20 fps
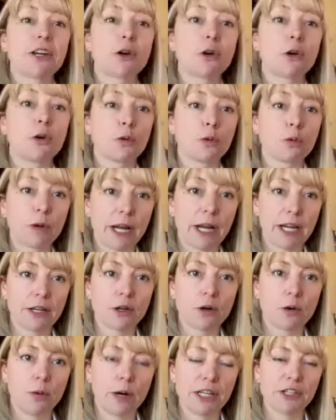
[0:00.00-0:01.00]

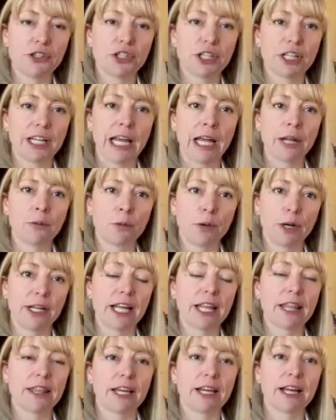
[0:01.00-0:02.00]
great question, and one
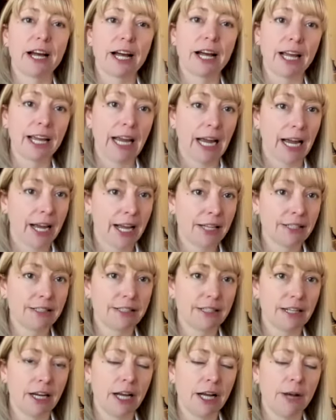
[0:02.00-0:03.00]
I think I
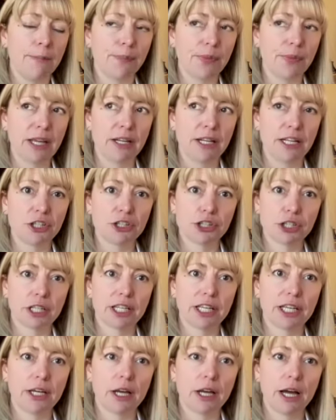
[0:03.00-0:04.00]
asked
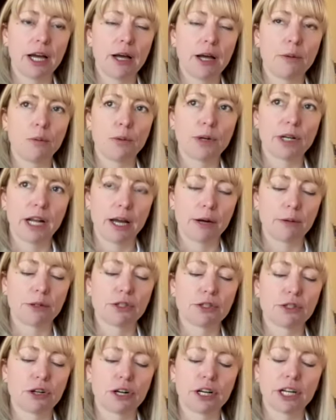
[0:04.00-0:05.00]
initially when I
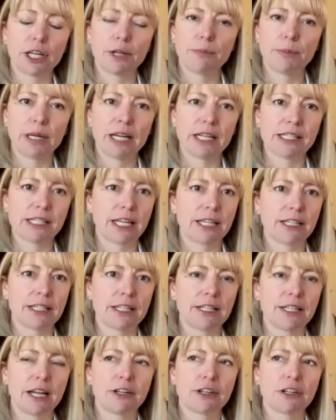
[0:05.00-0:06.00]
was starting, because I
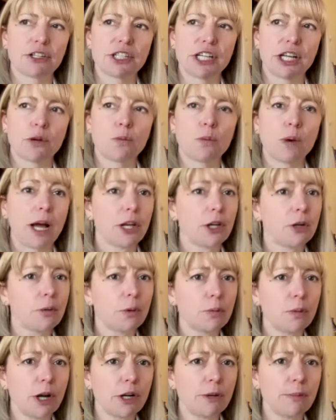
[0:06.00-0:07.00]
didn't understand why you
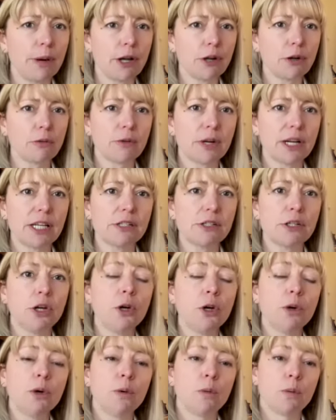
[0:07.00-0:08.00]
would want to bottle raise
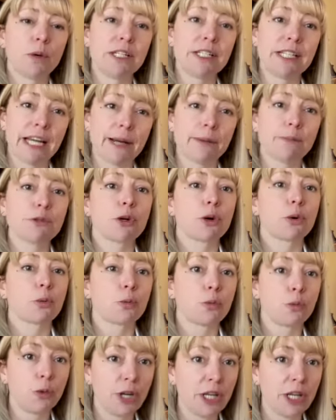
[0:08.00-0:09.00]
when dams
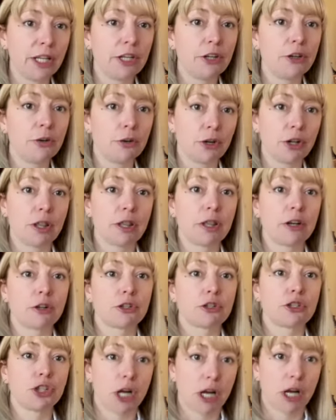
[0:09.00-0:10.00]
are really good at their
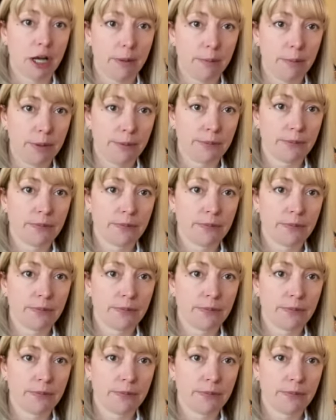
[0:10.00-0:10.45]
job.